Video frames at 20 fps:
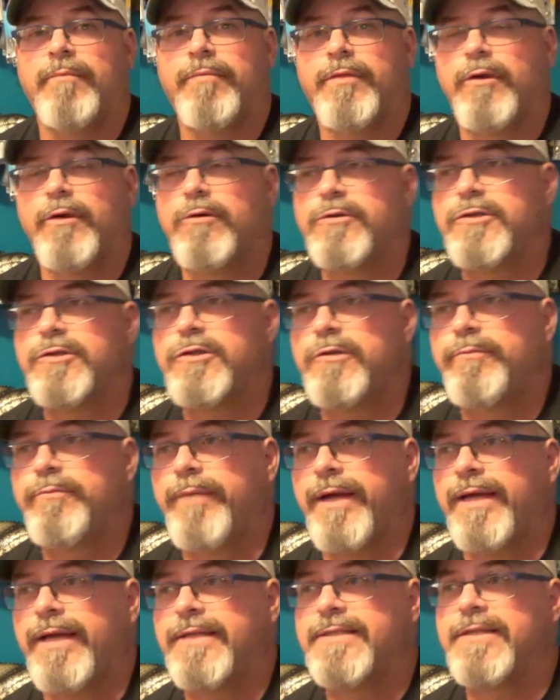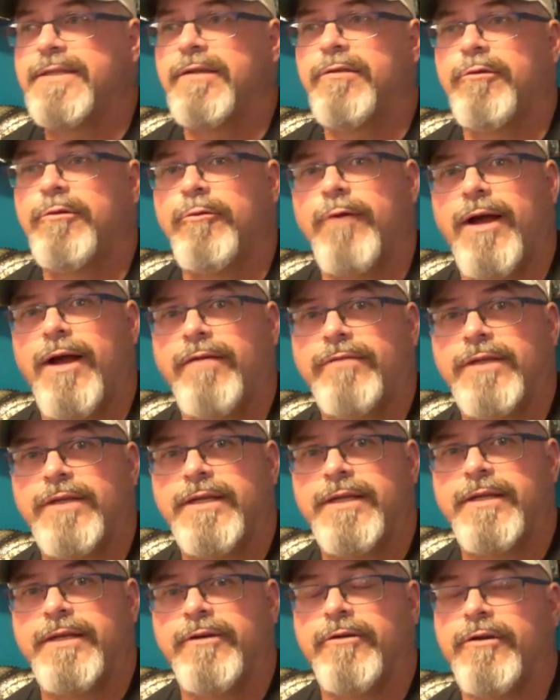those two baits throughout the
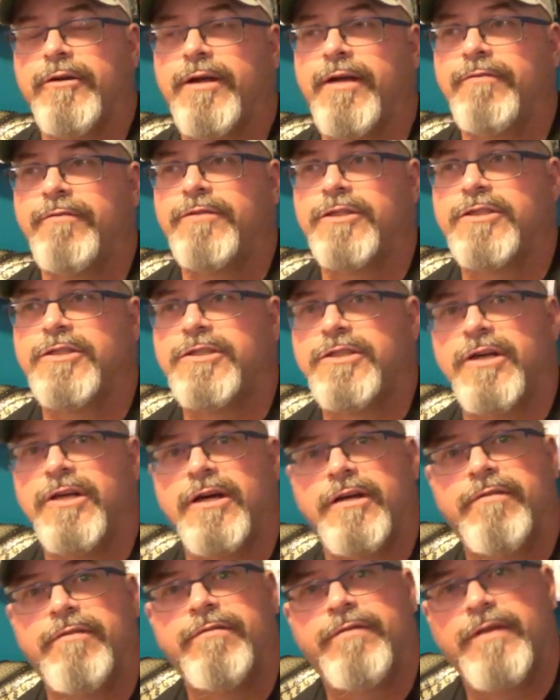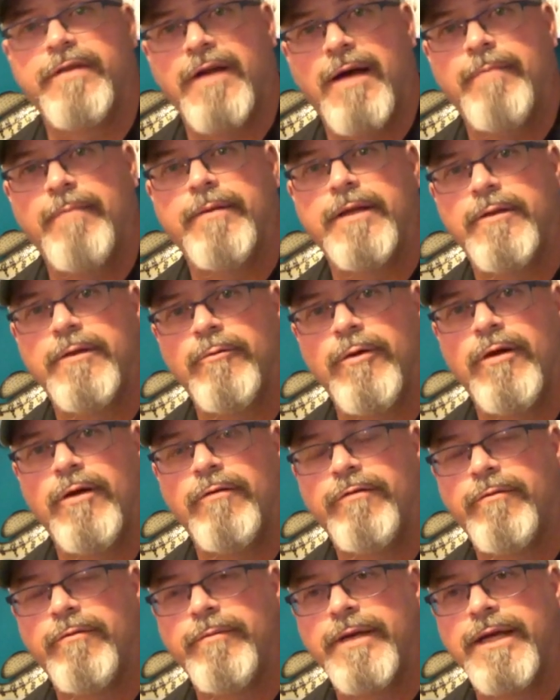year have just done phenomenally well
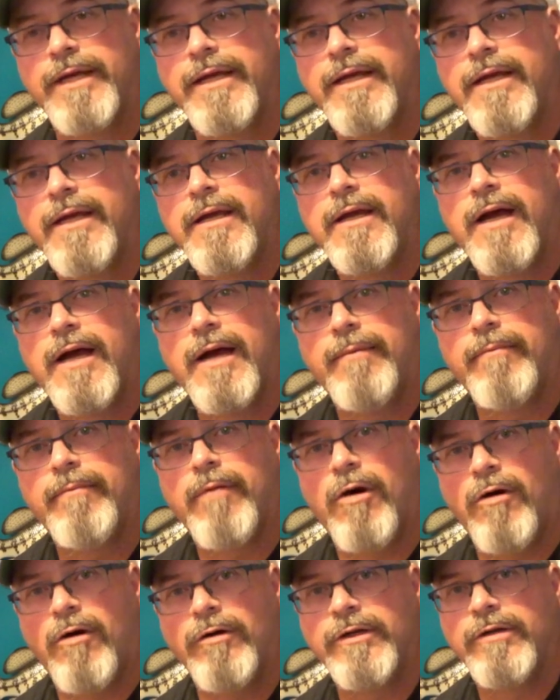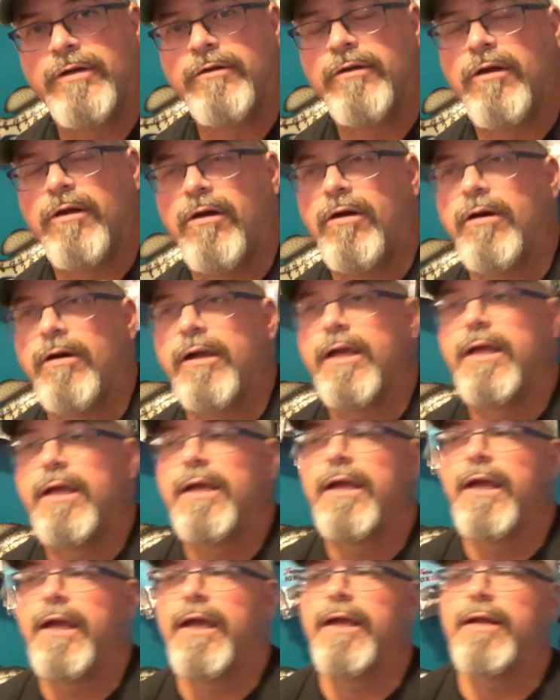for me all year long,
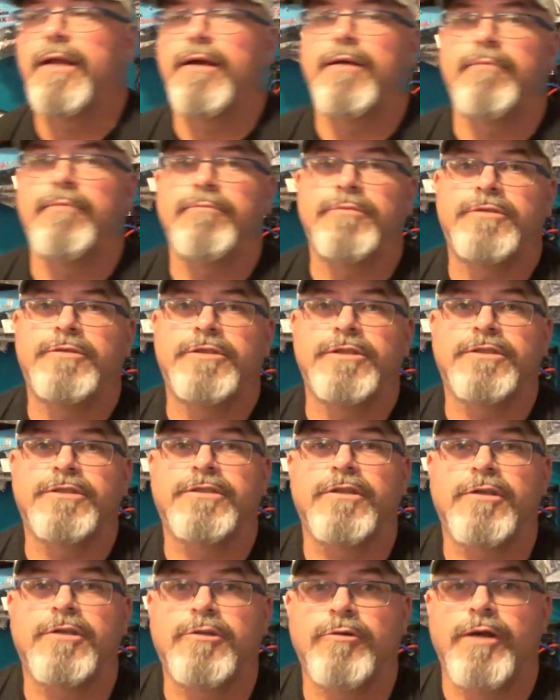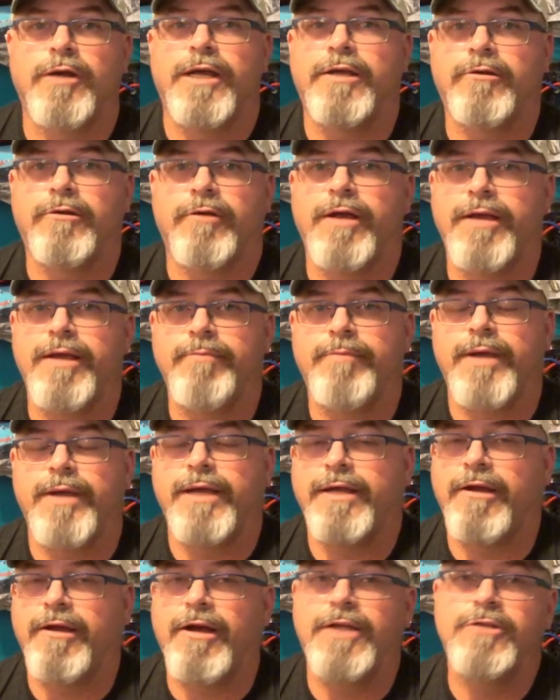and just a great bait.
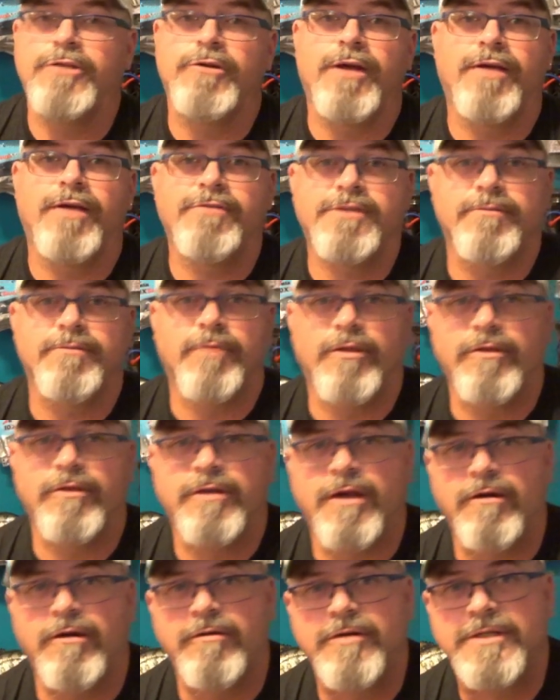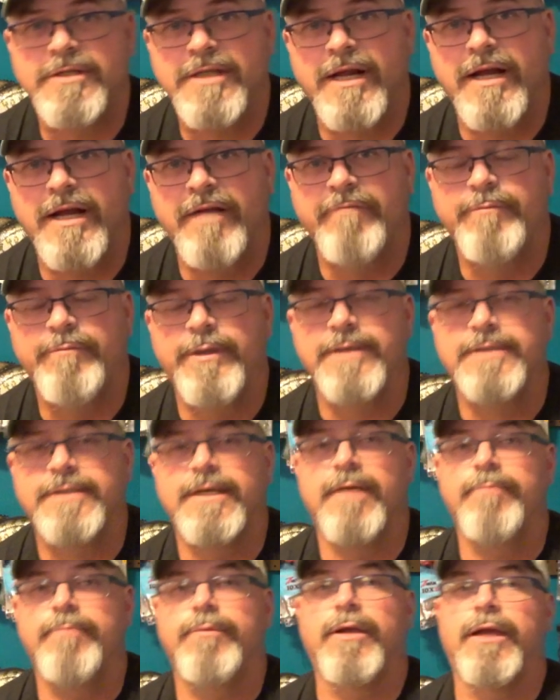Now I do have some other colors that I have picked
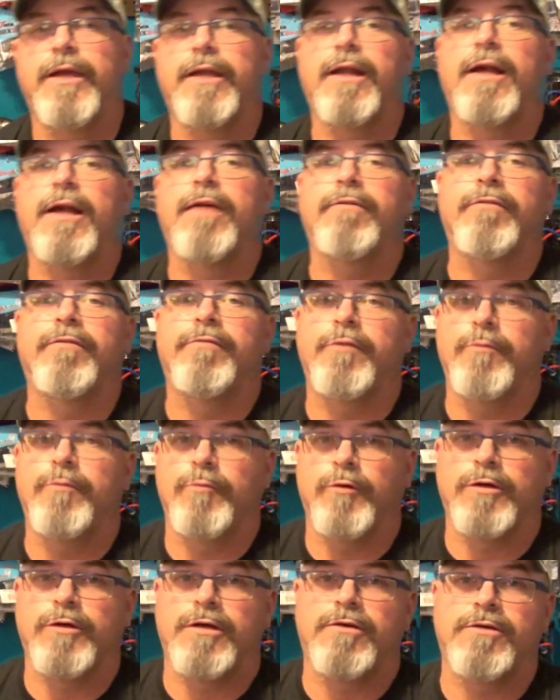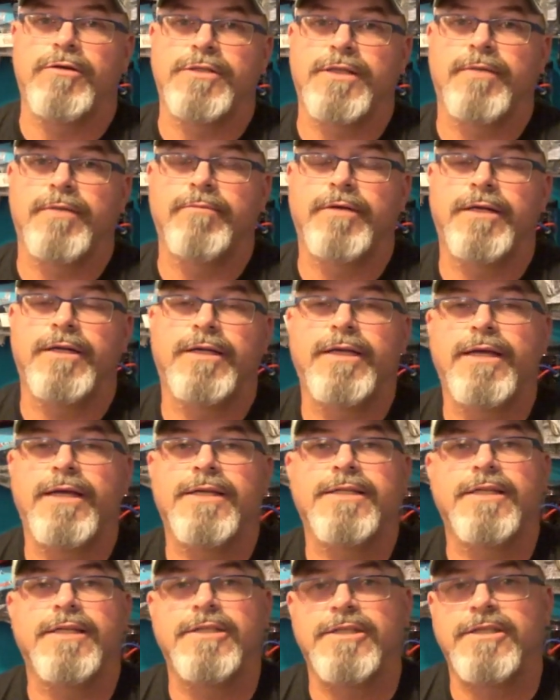up, and I have a few more colors that I'm going to get
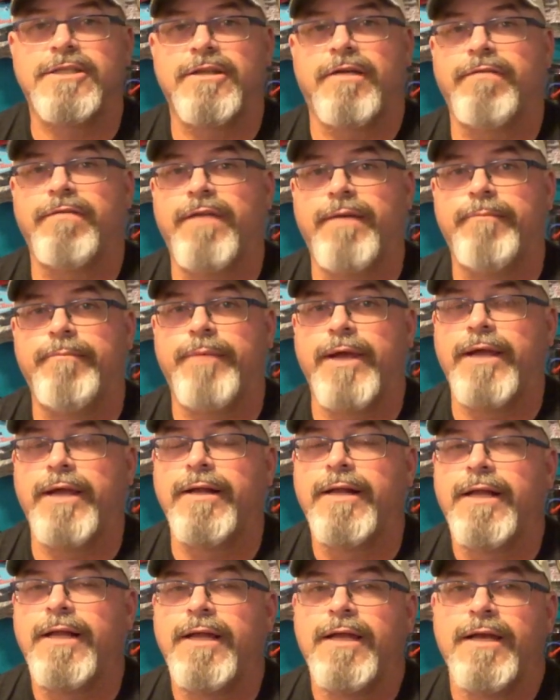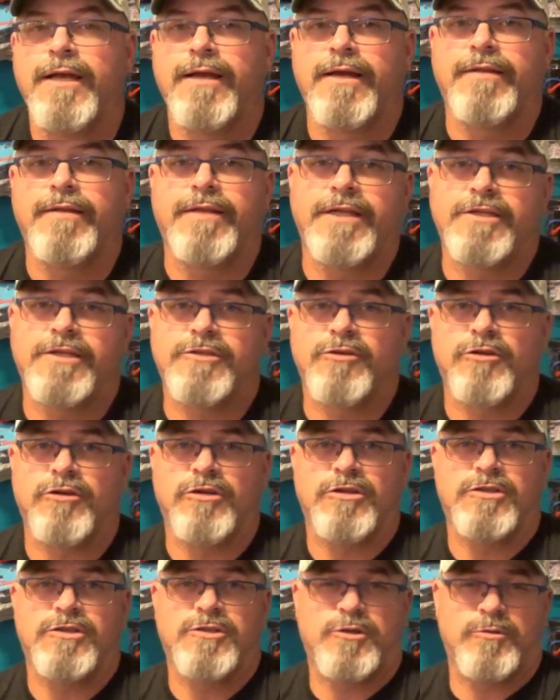because I just love that bait, and I think
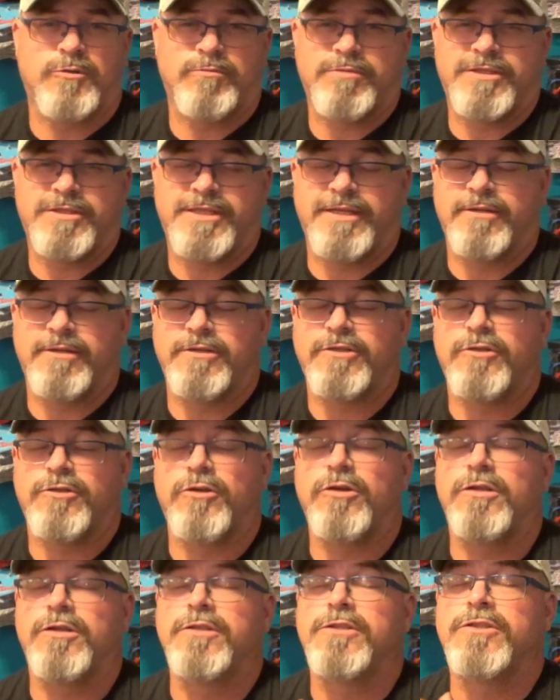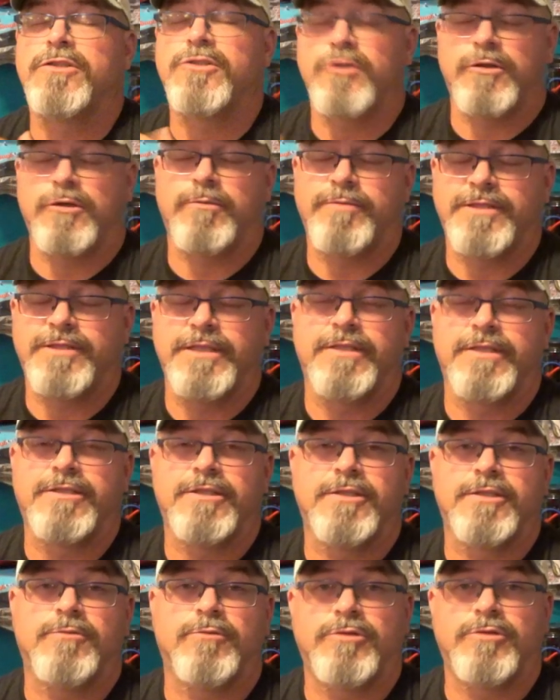certain
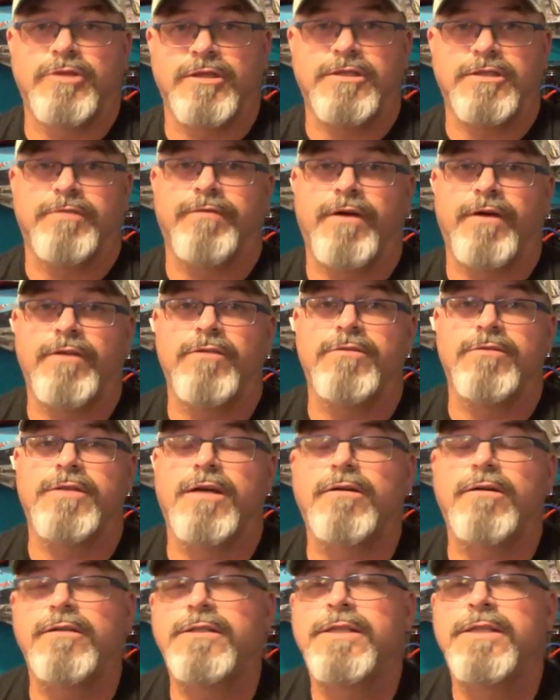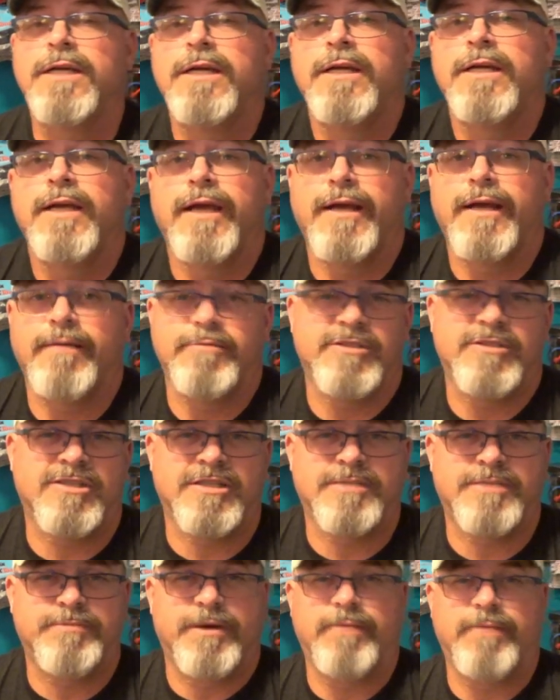circumstances will justify those colors, and I'm just
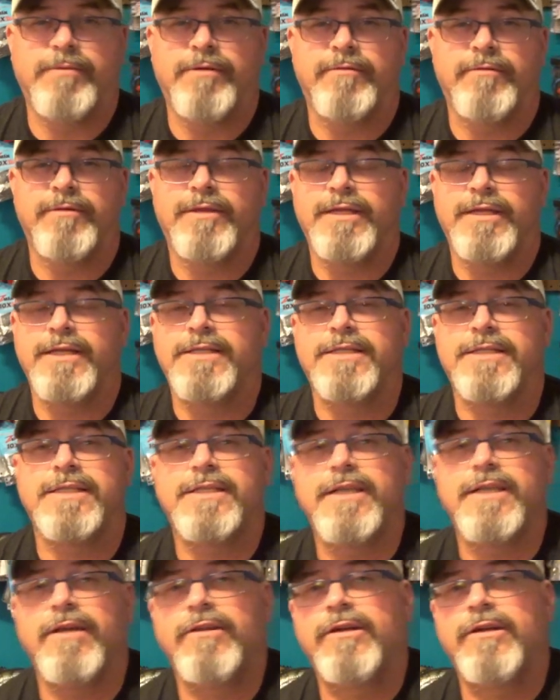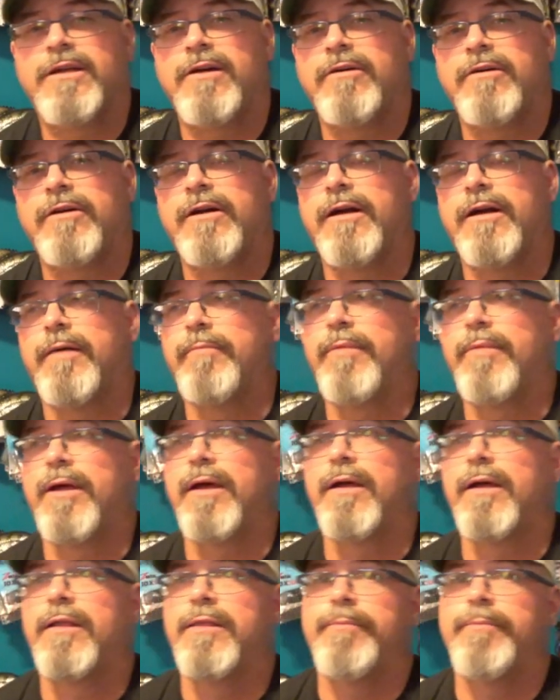experimenting with things because the other color,
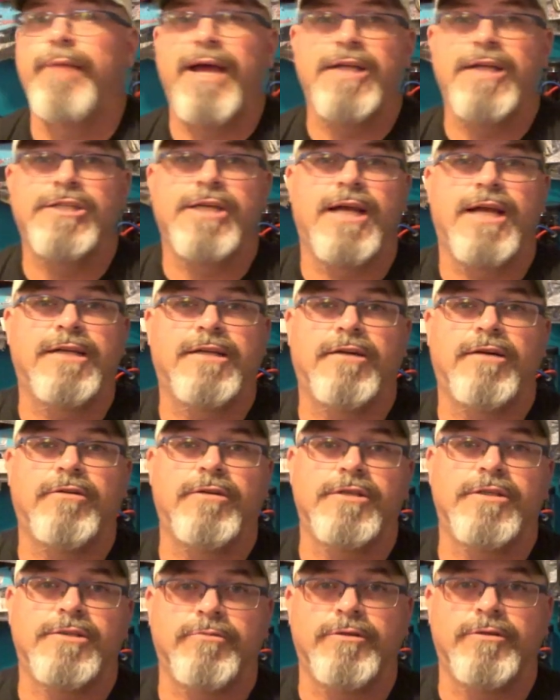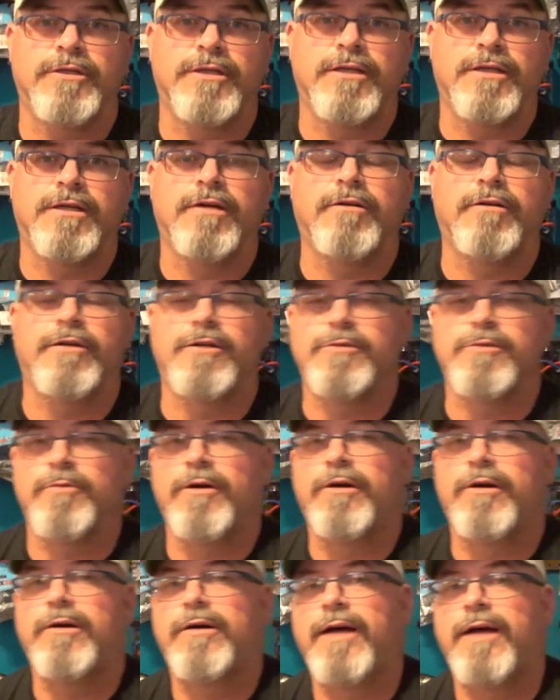the bad shad color, is a really good color as
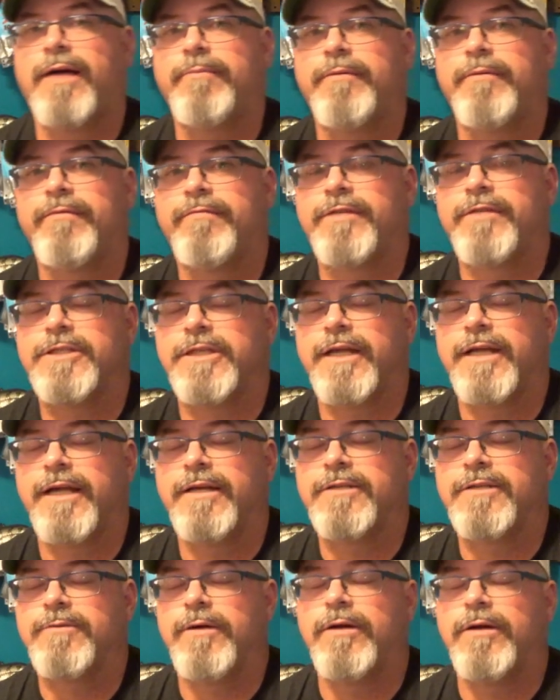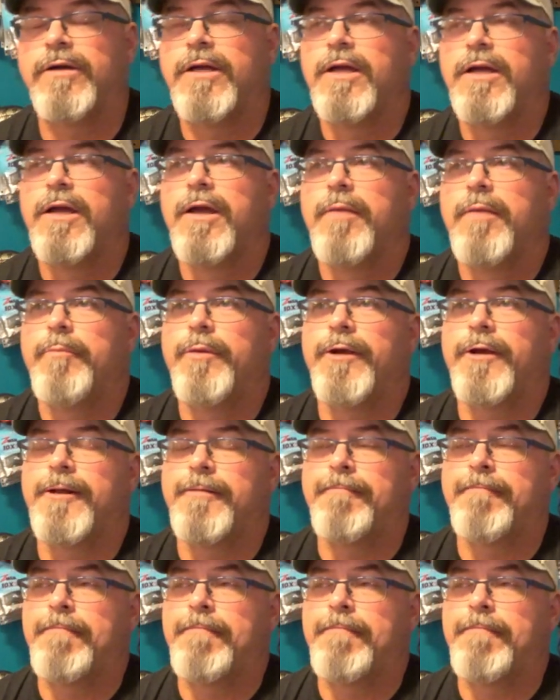well. I've been fishing that as well, but